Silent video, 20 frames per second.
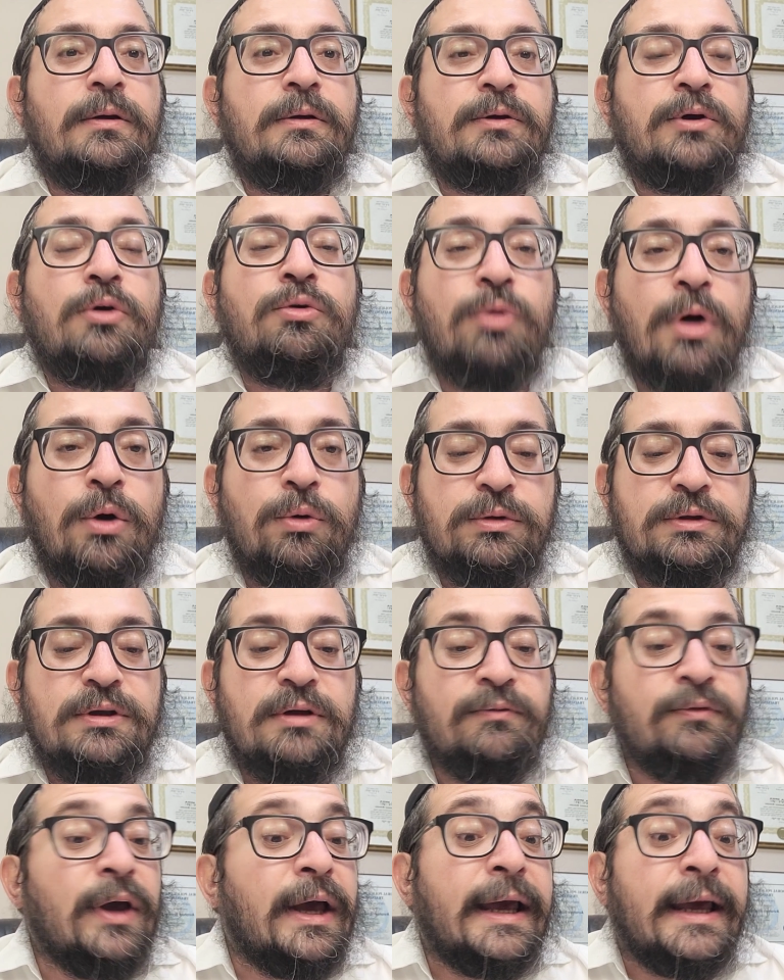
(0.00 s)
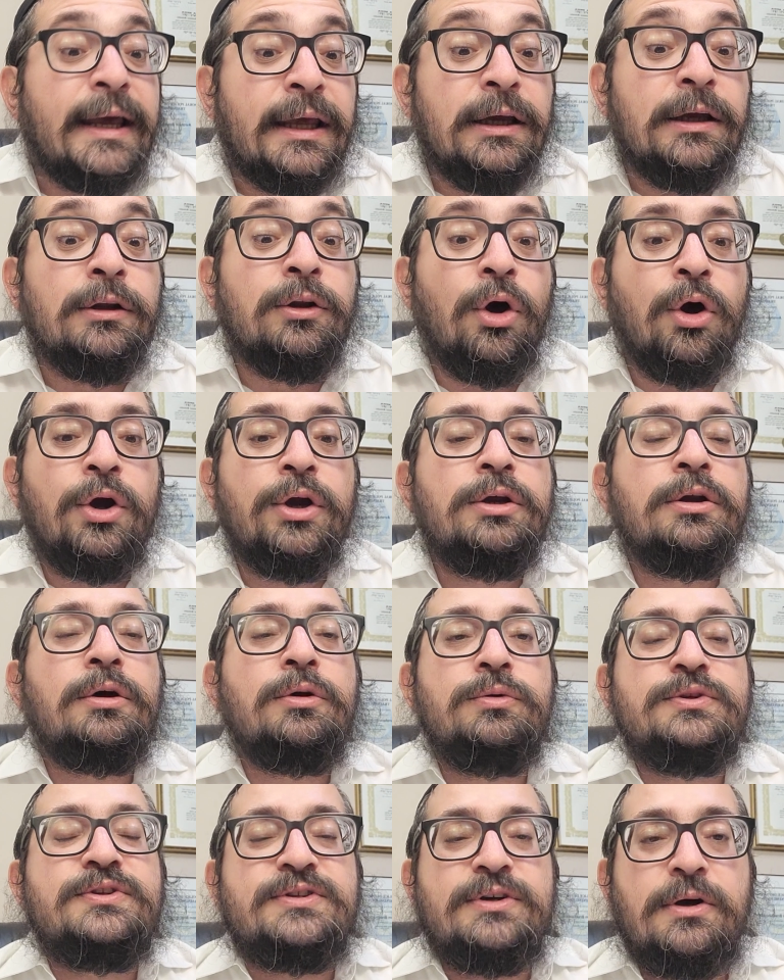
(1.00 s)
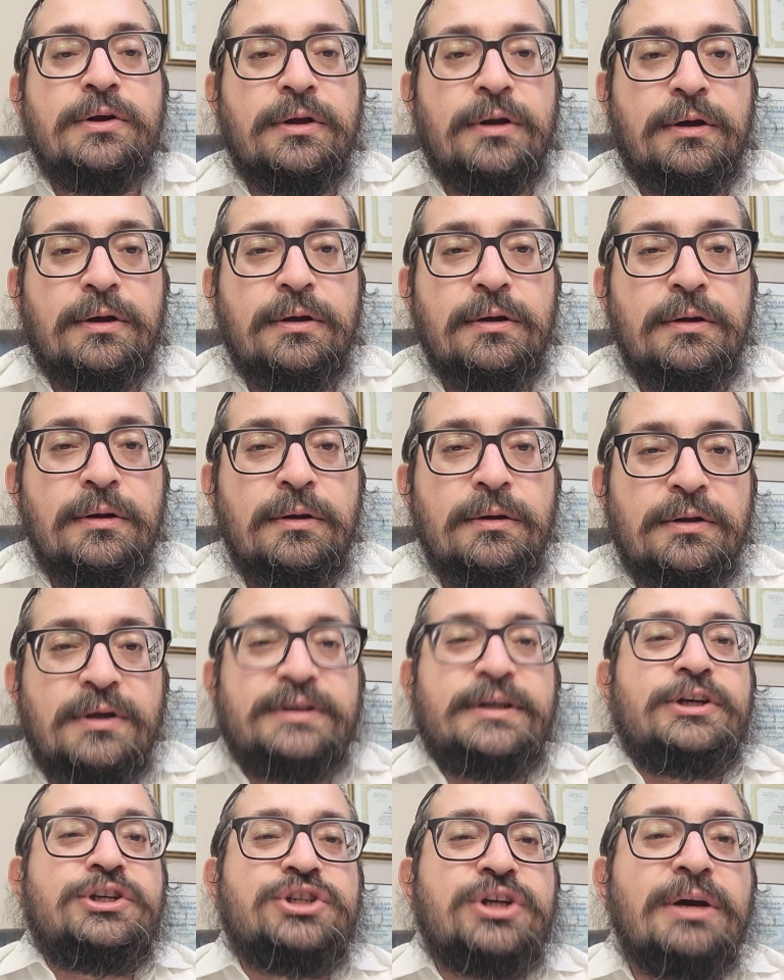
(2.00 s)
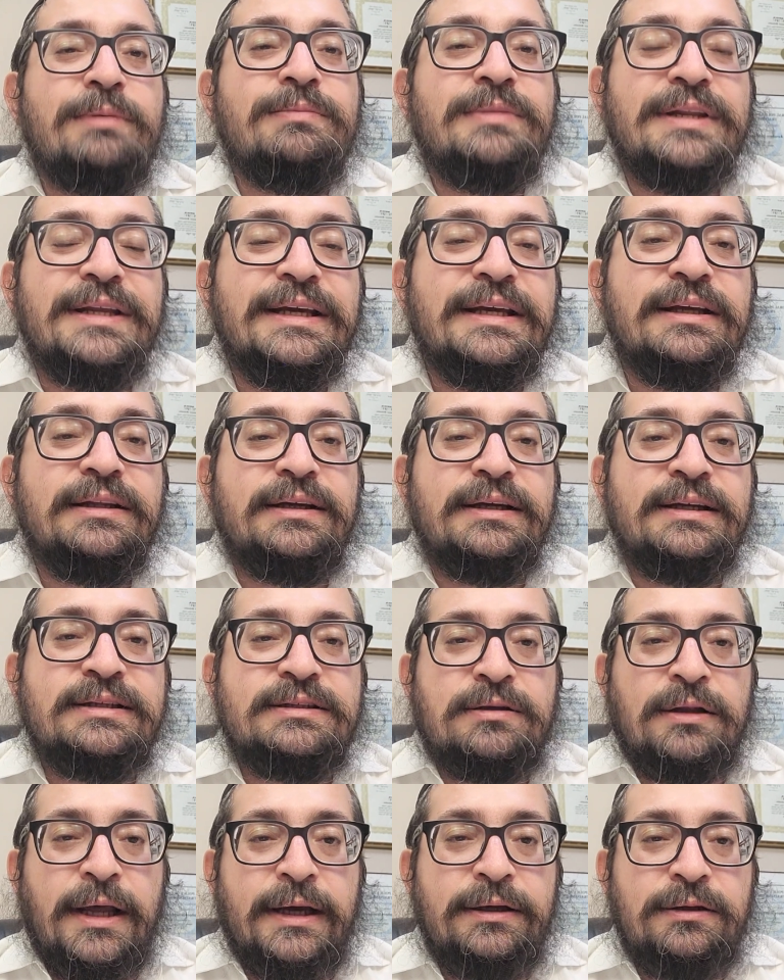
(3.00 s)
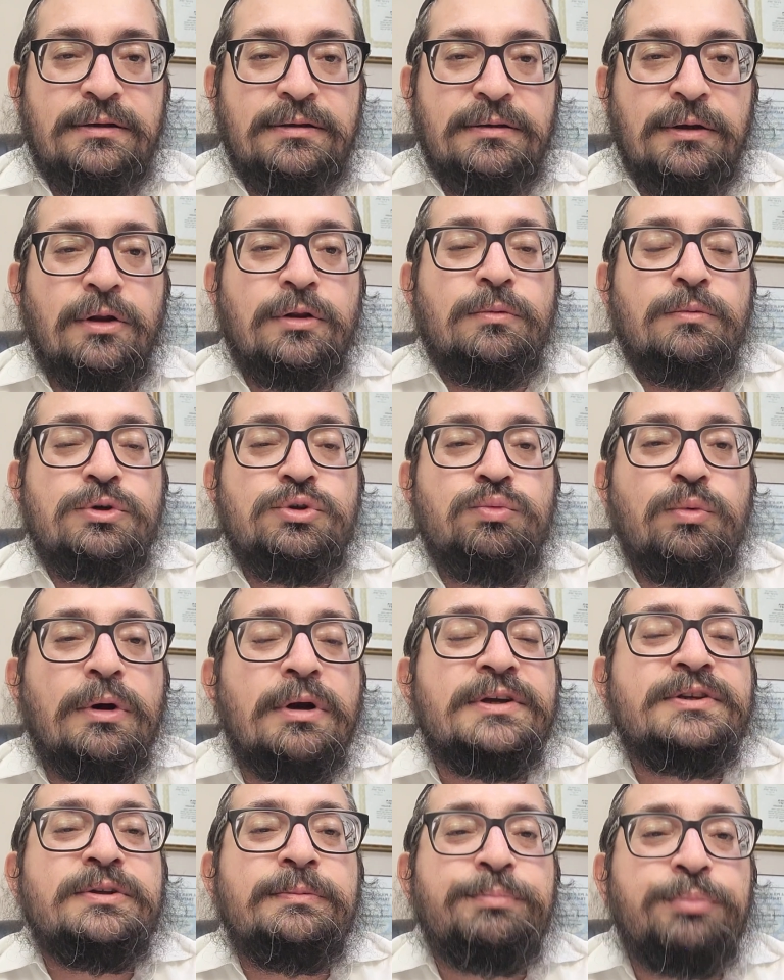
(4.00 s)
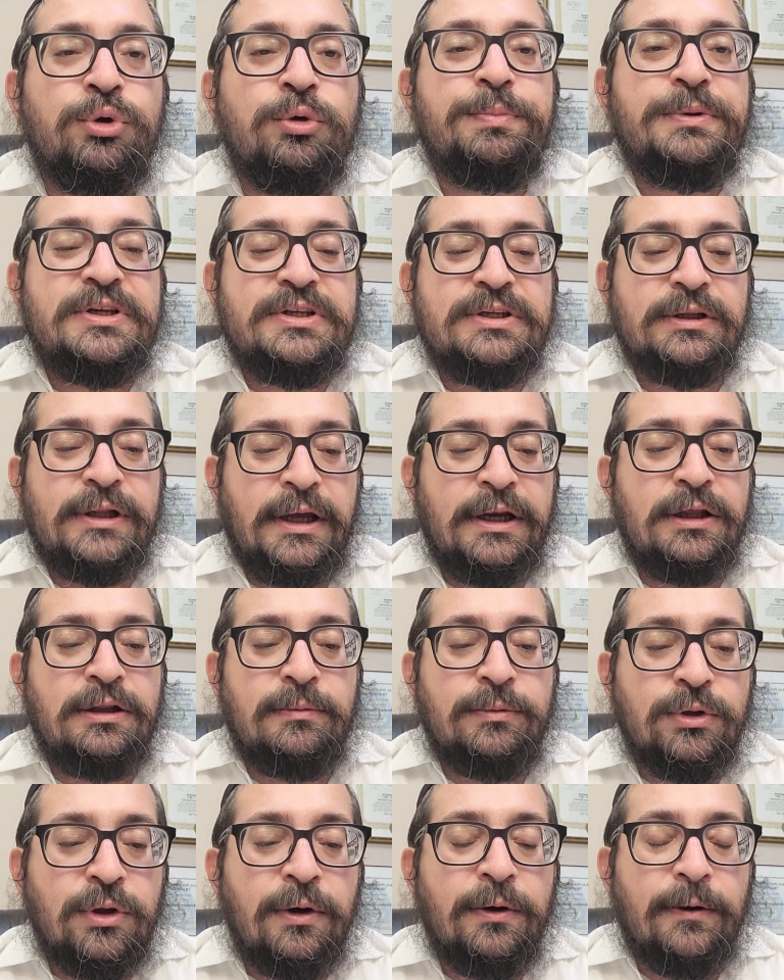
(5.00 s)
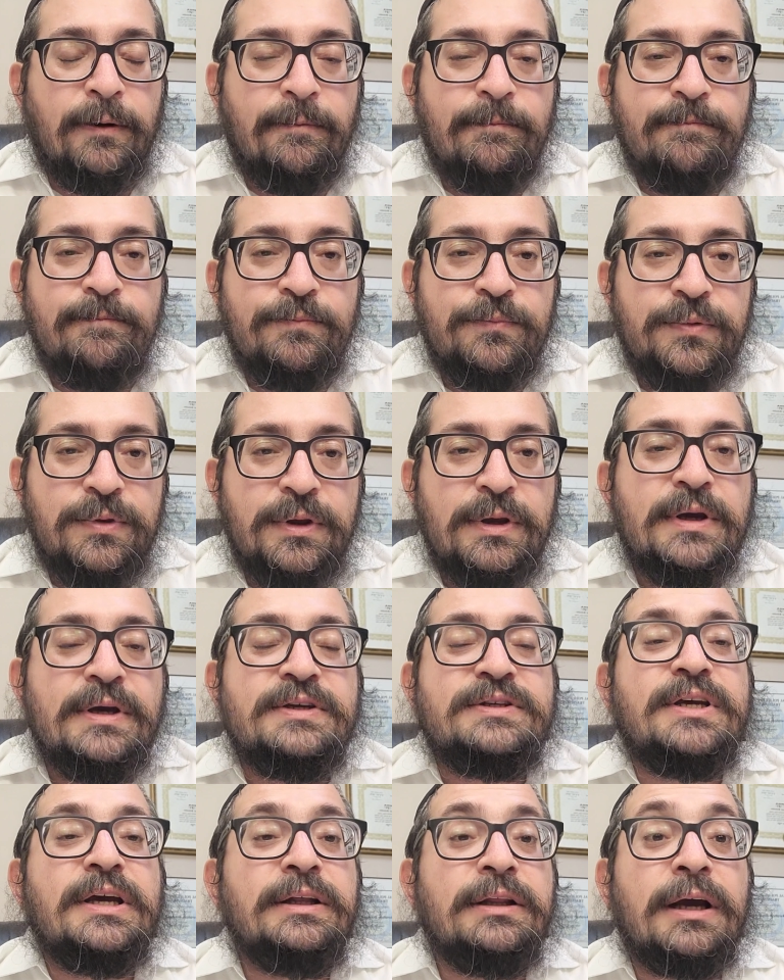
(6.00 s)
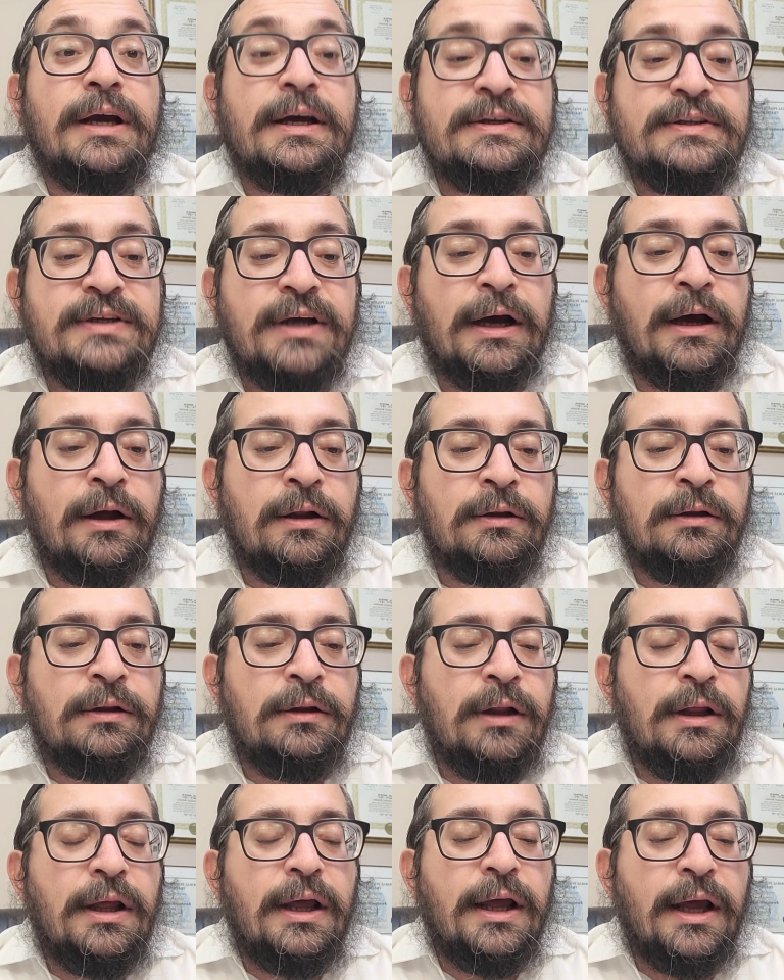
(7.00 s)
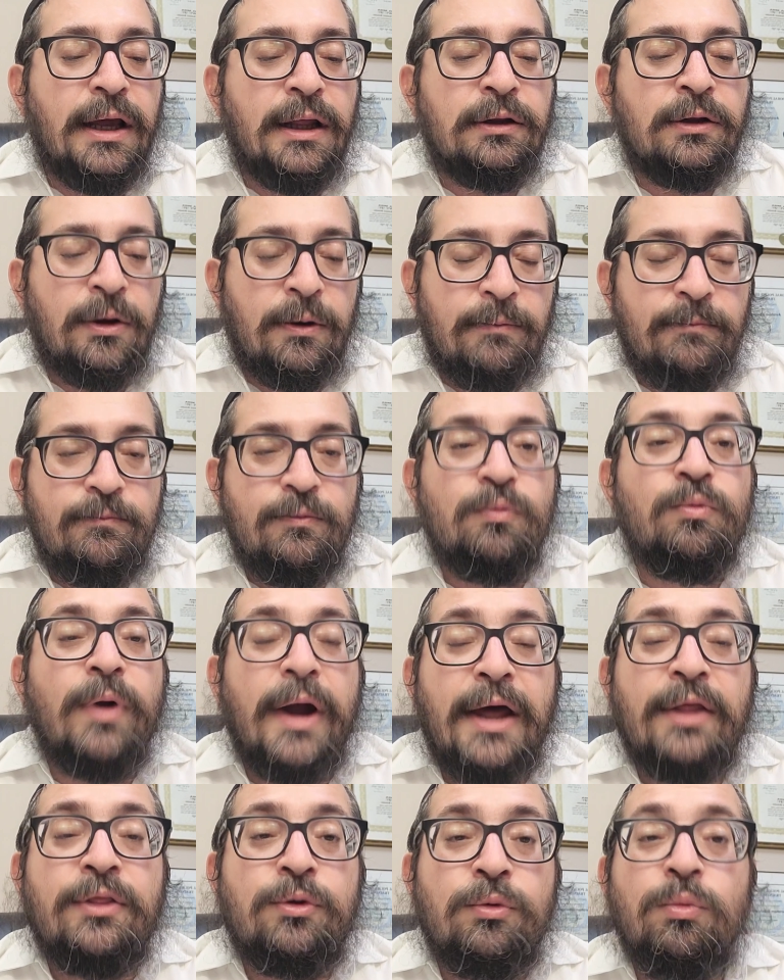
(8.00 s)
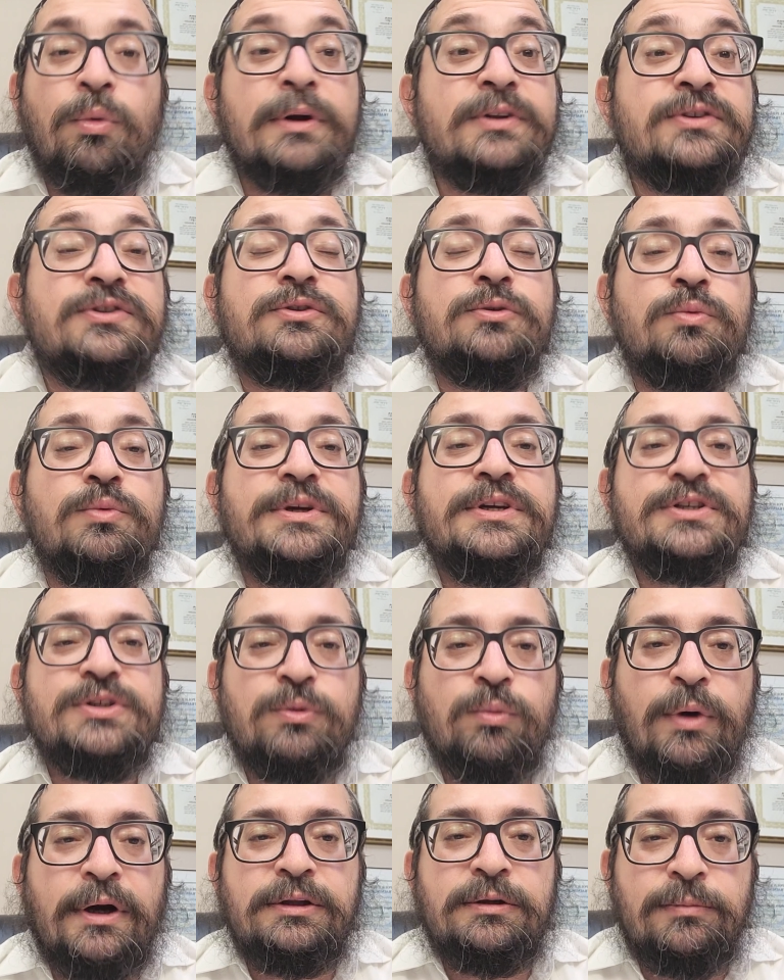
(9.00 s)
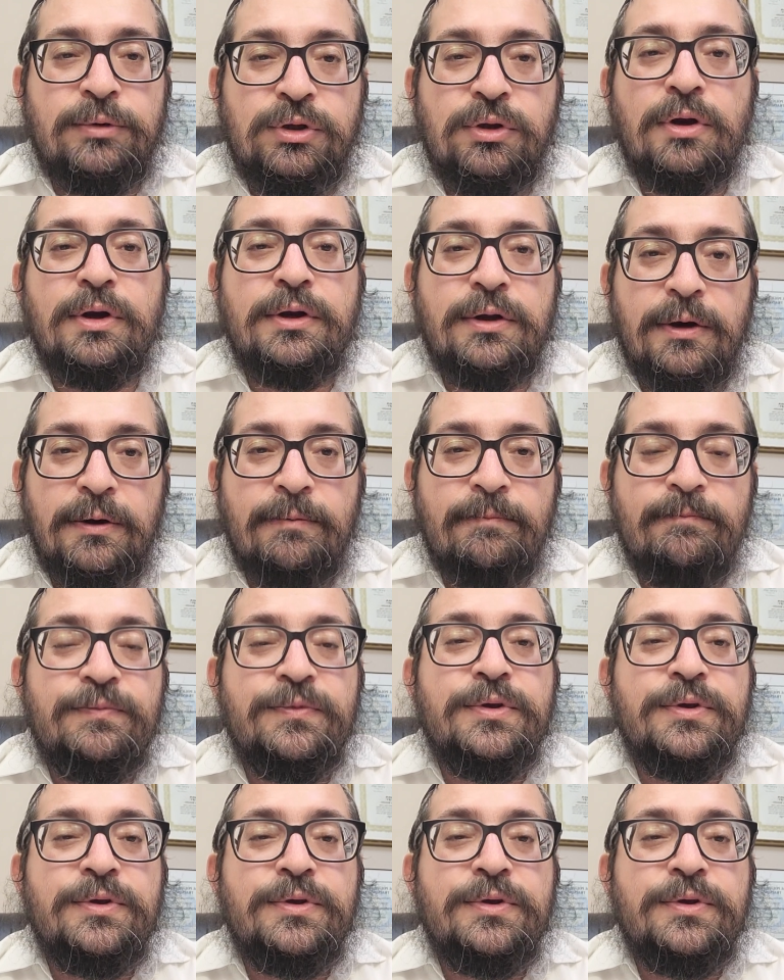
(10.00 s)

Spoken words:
quote, "V'chila oirahu tzarich." Does Hashem need its light? In other words, what is the purpose of lighting the menorah? Say the Chazal, Ella, rather, what's the reason why the menorah